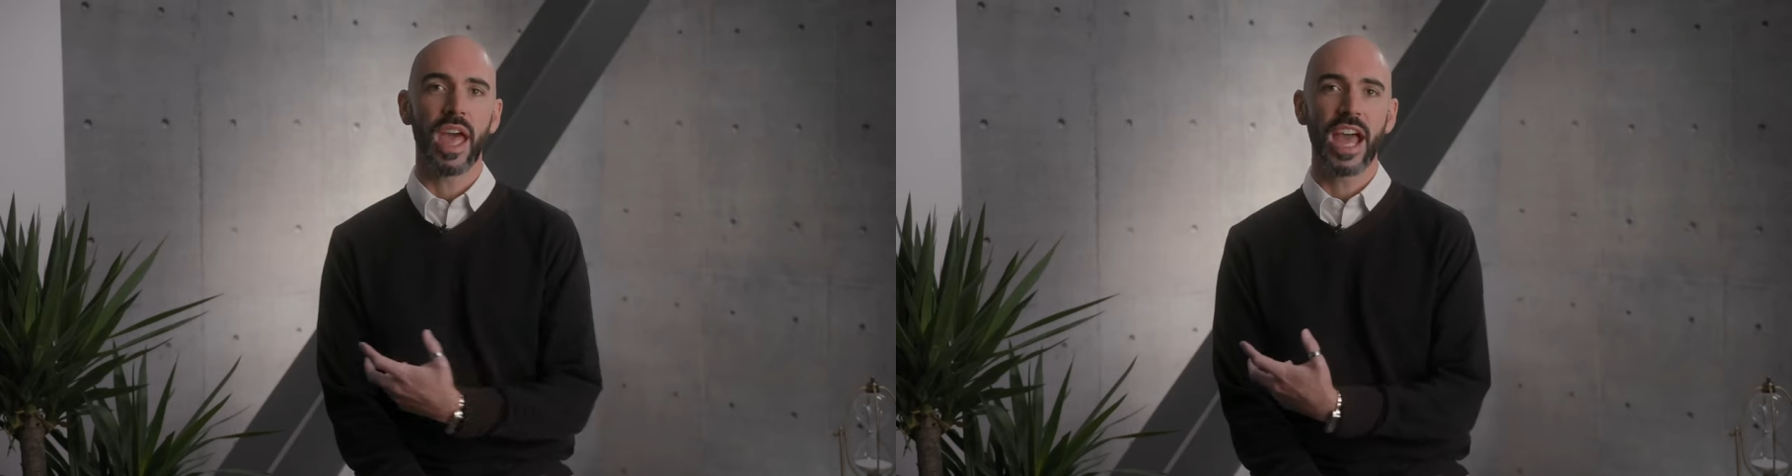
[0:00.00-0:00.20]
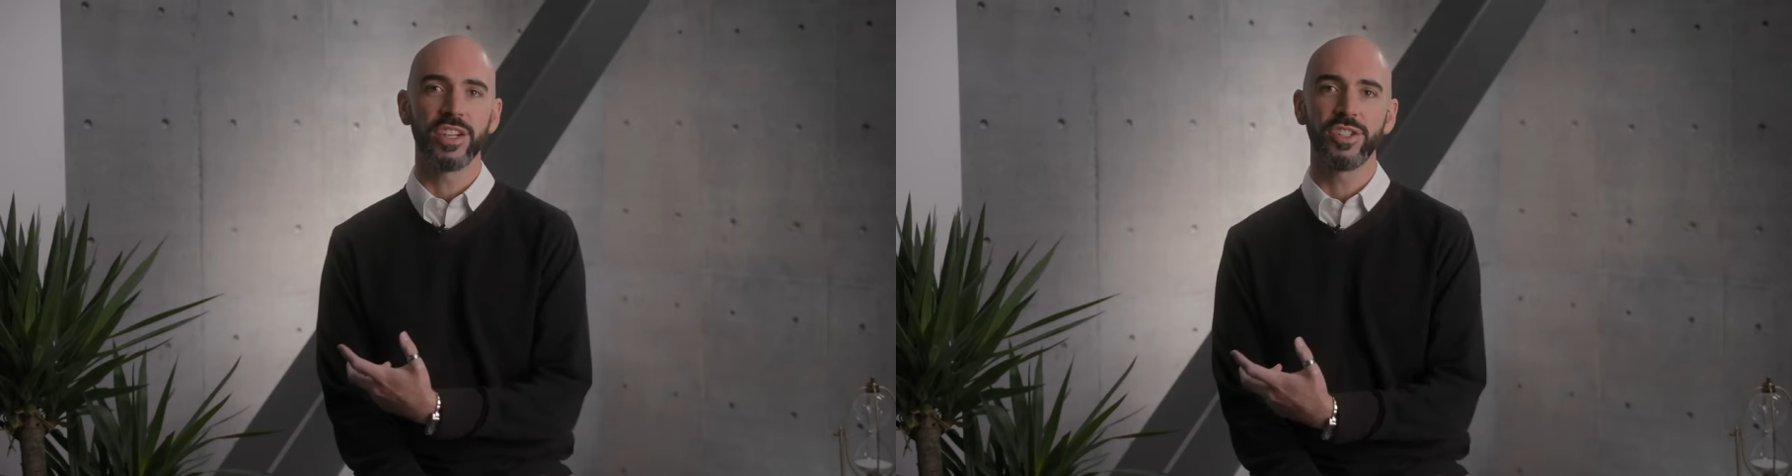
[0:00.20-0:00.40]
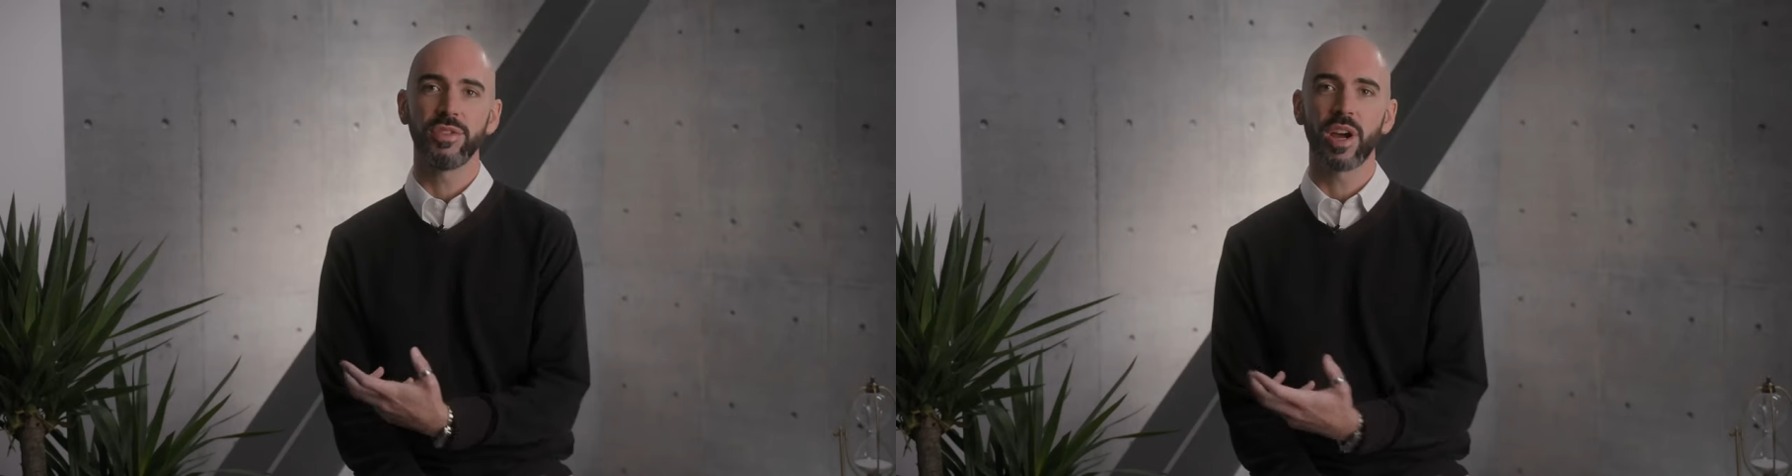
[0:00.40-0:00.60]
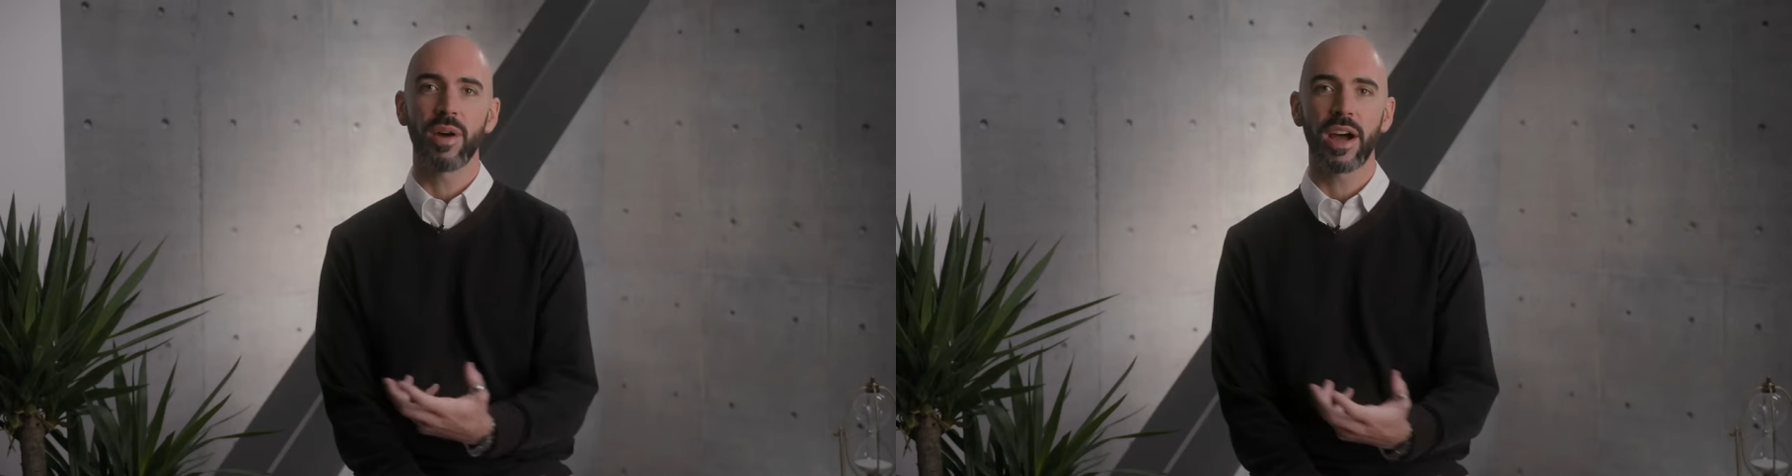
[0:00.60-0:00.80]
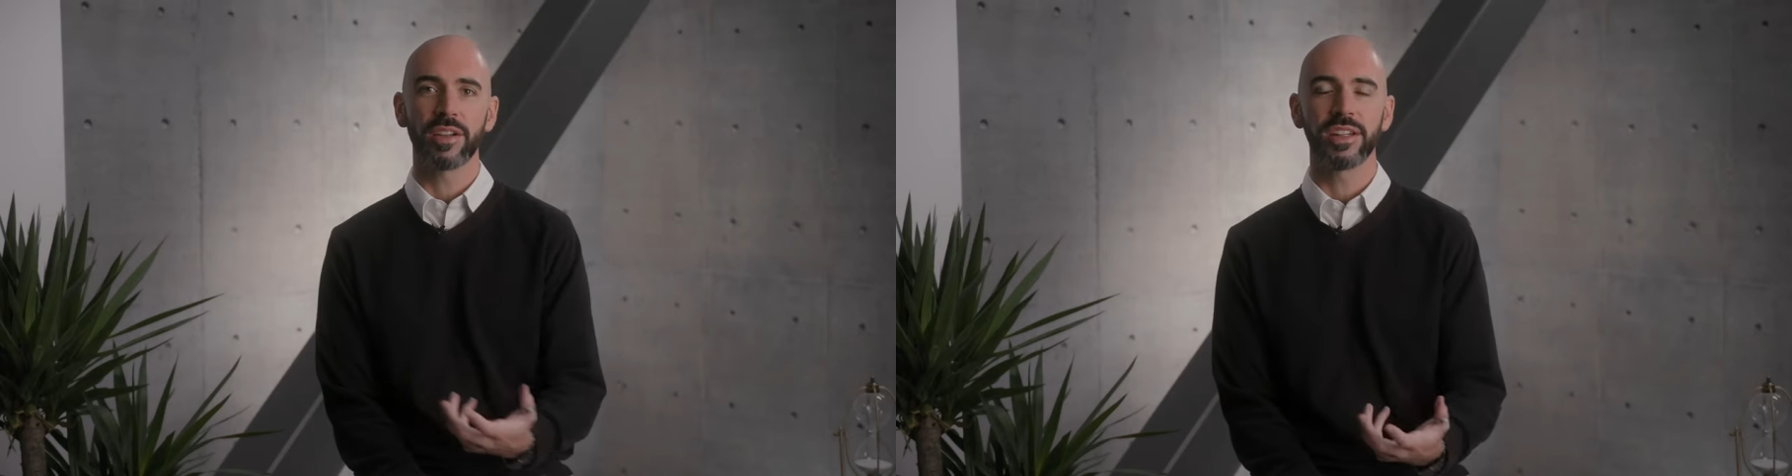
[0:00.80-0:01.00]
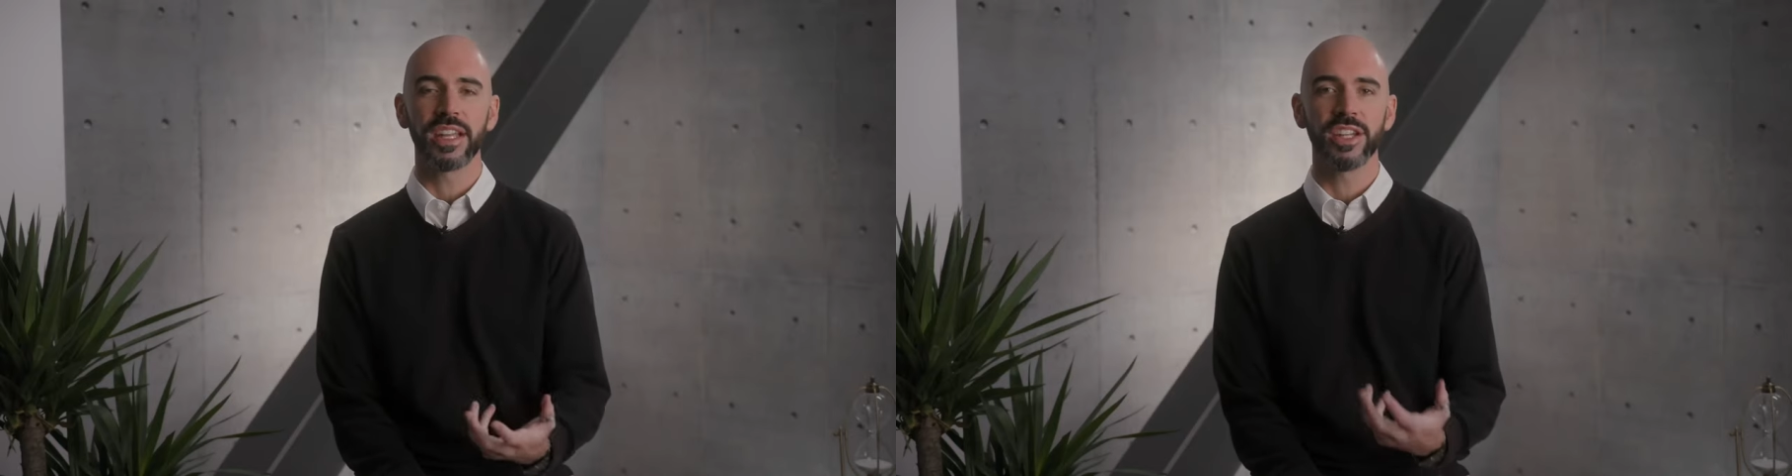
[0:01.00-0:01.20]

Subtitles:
as you go out and